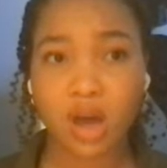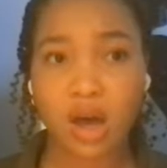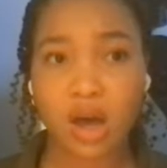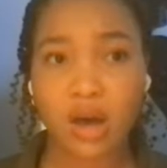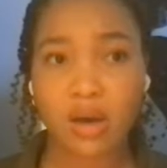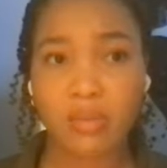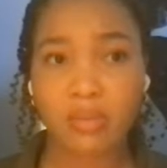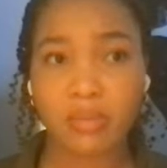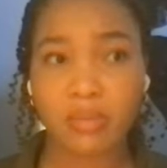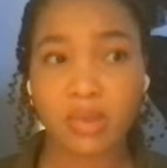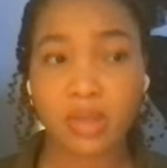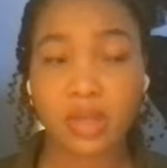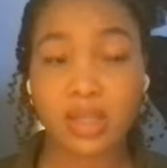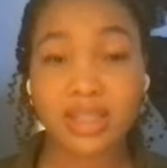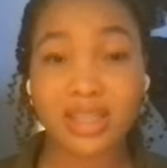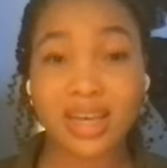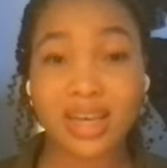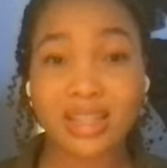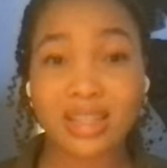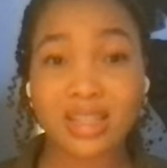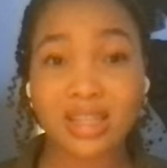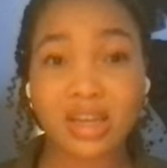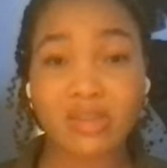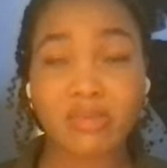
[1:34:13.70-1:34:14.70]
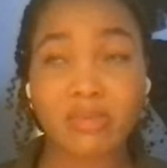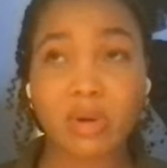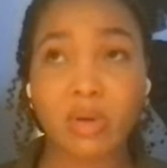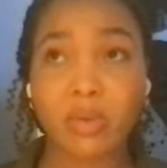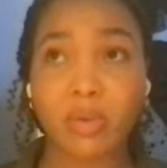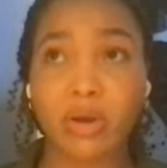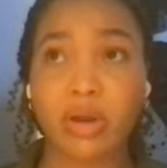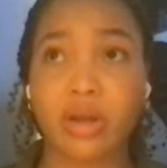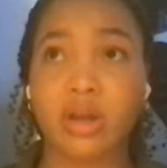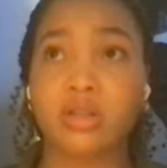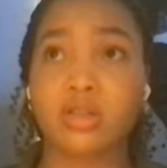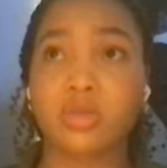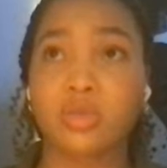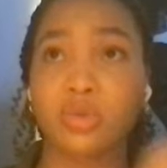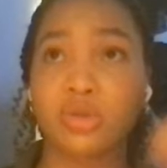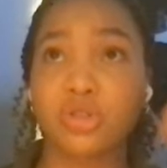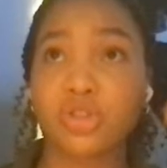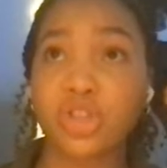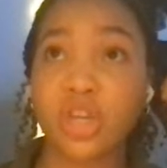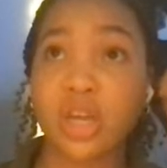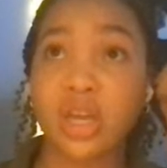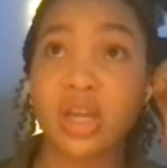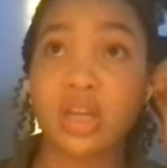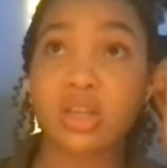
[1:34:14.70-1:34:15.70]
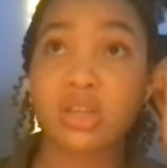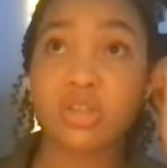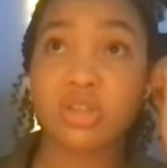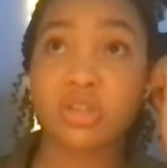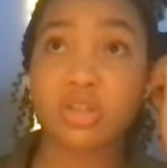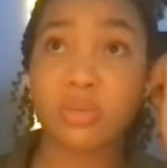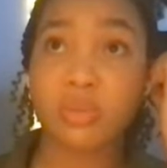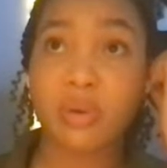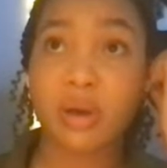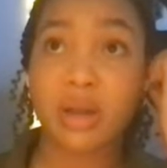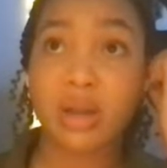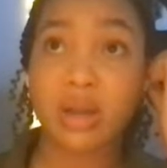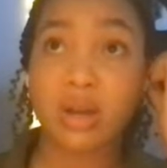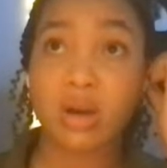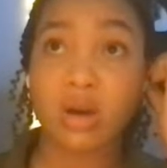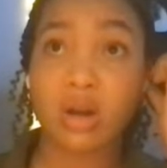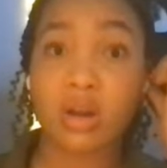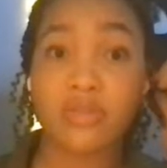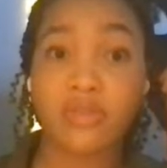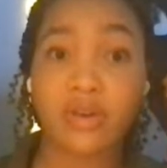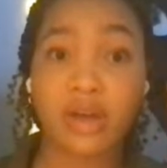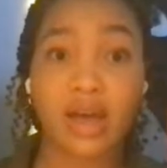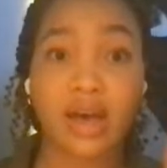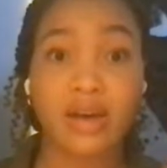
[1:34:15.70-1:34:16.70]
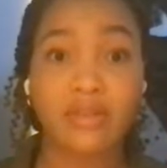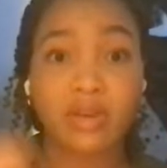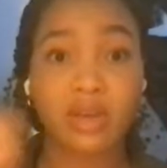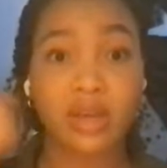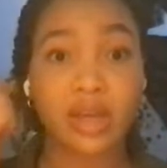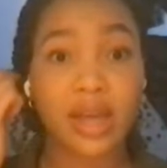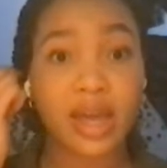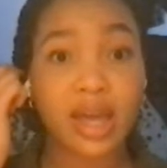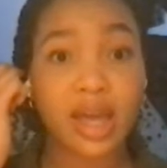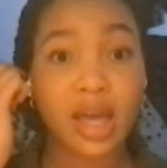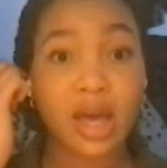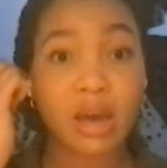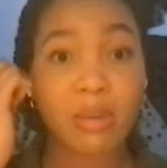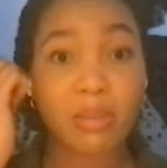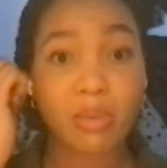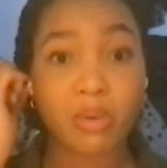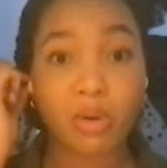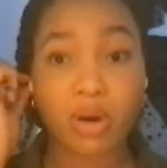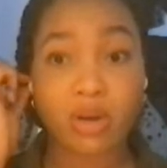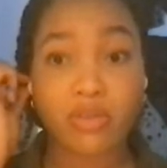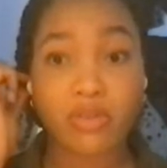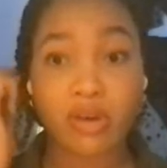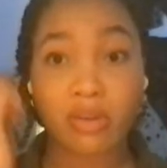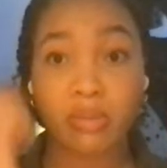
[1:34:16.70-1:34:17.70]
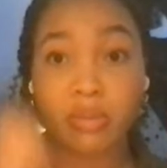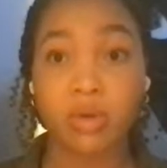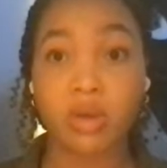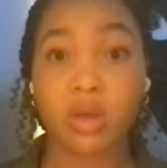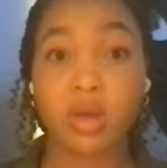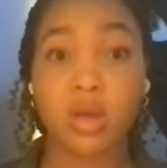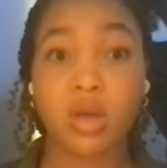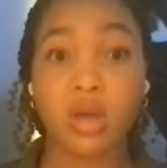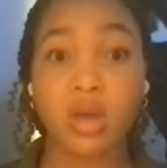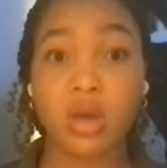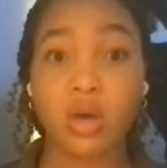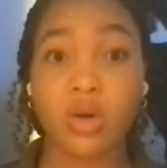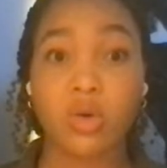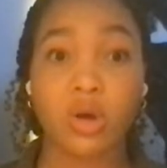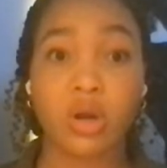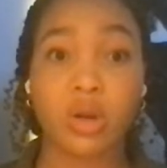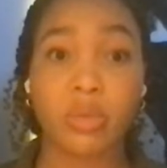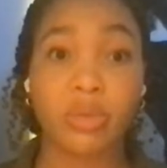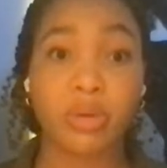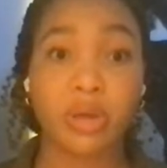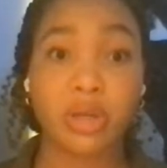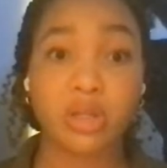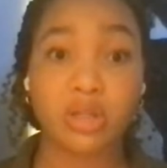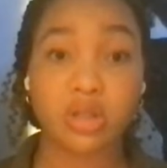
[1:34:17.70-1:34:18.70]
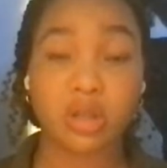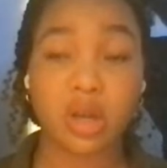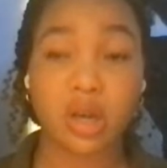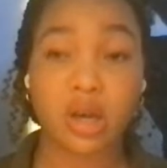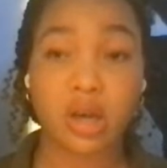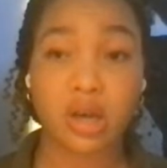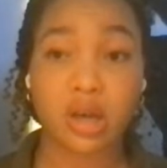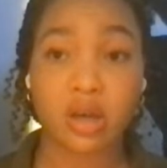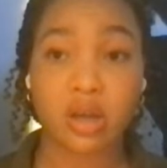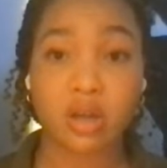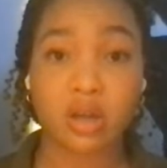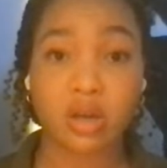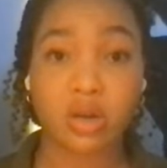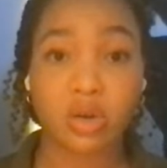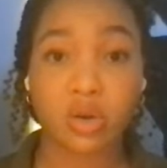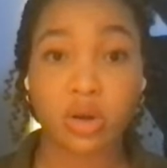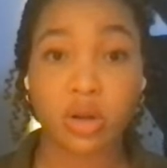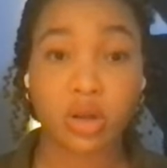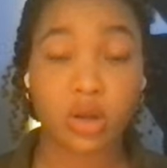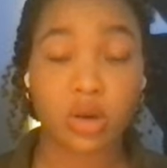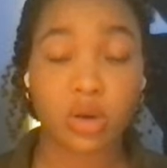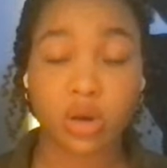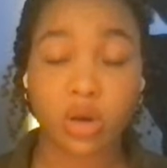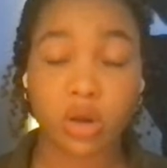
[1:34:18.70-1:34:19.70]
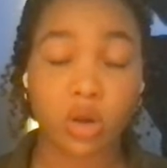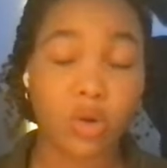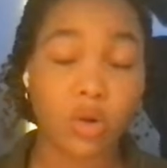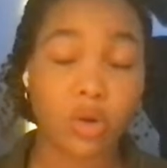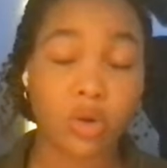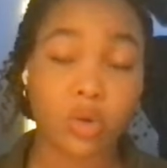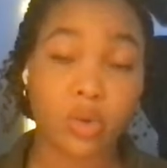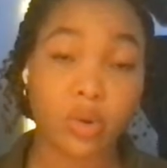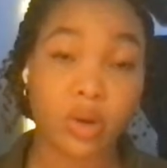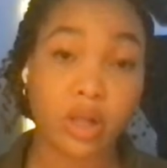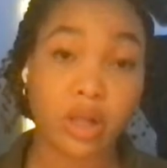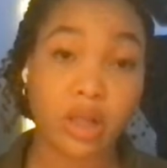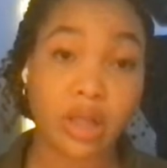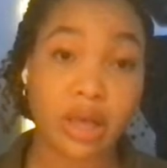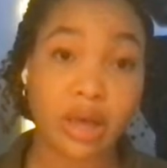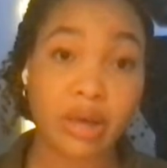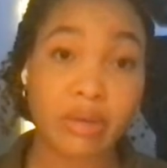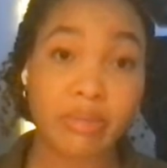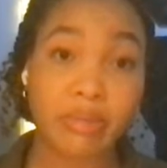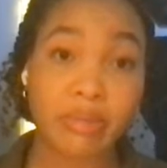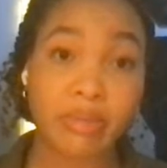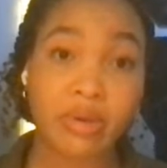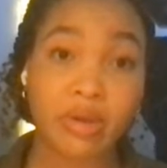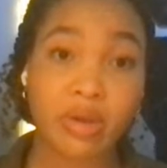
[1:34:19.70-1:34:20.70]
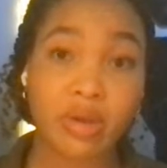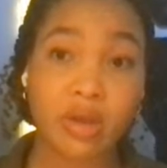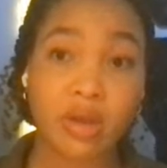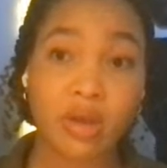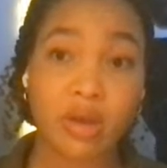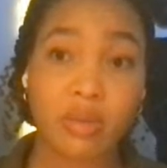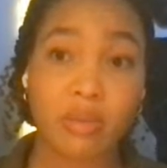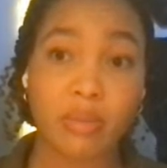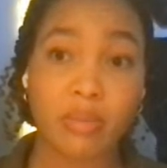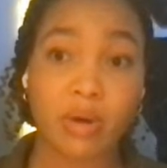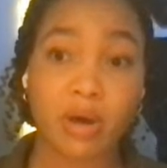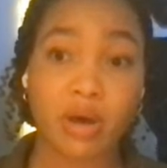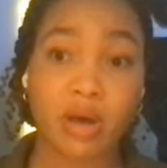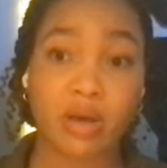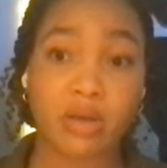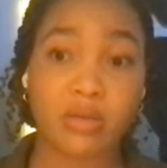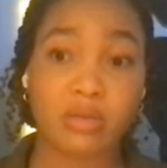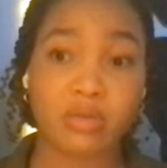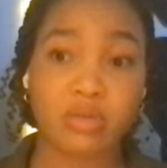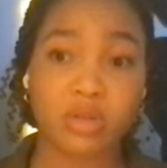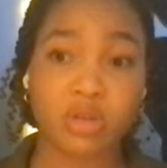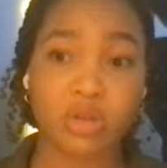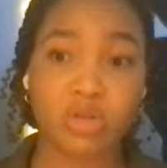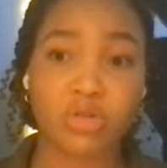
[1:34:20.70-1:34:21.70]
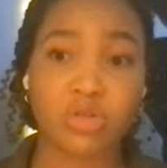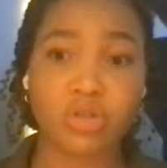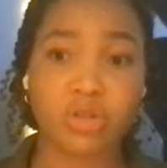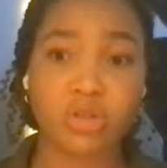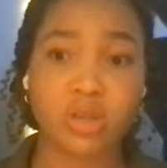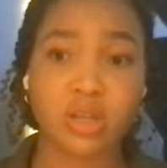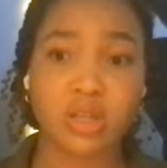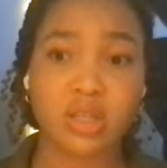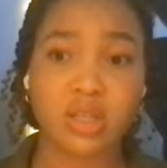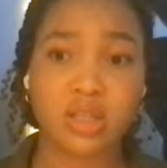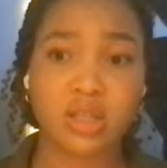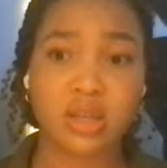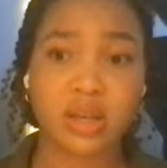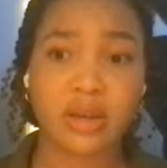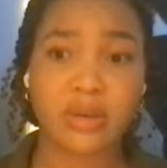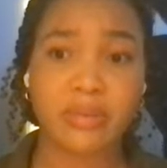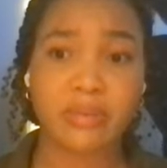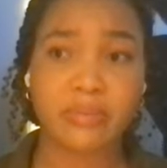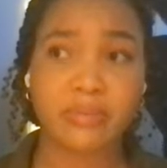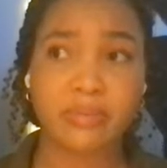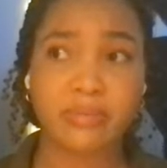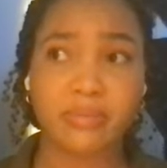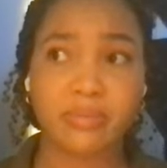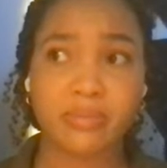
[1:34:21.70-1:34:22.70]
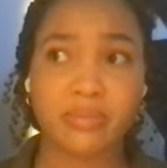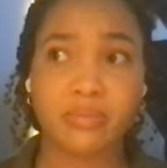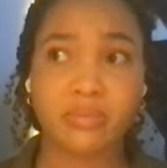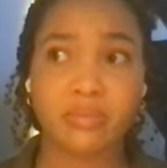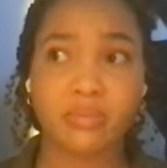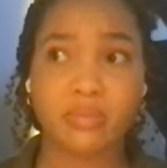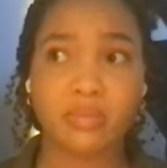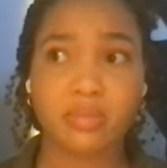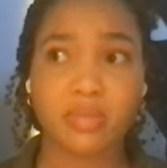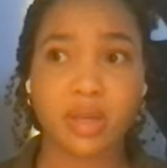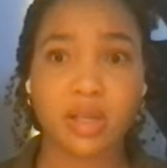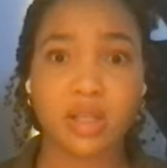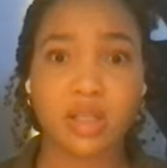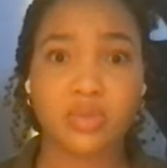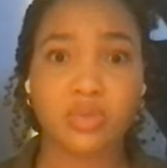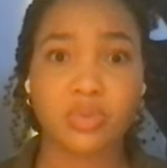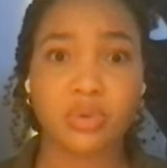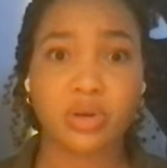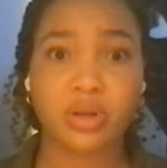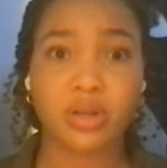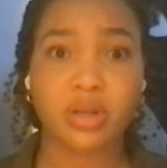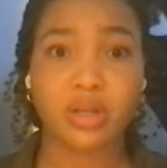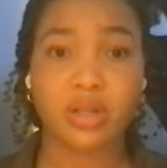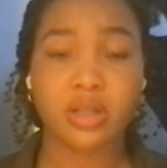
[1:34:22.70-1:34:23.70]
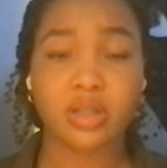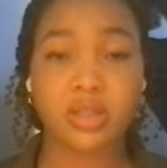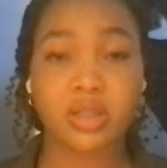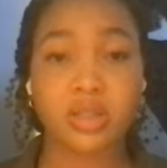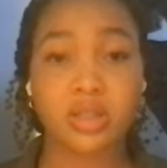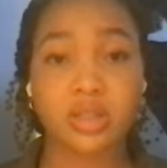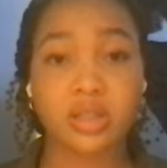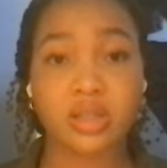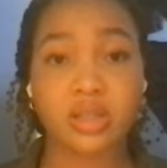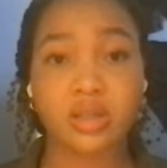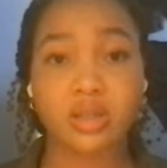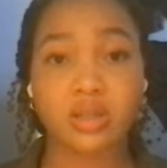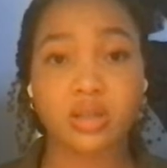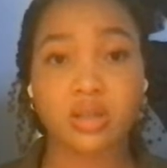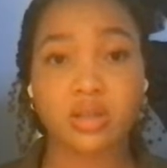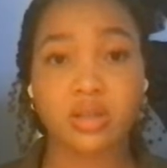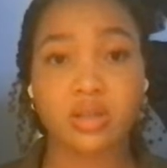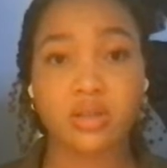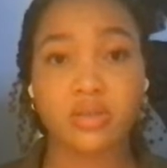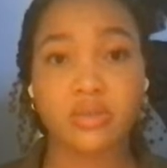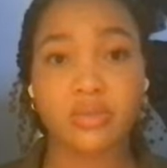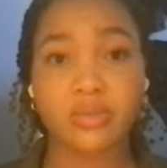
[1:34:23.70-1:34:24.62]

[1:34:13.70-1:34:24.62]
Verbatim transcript: Um, the intensity of my workouts will change depending on if I have a camp or if I'm going to place, uh, going to going to go to a club. But usually, it's um, it's pretty consistent.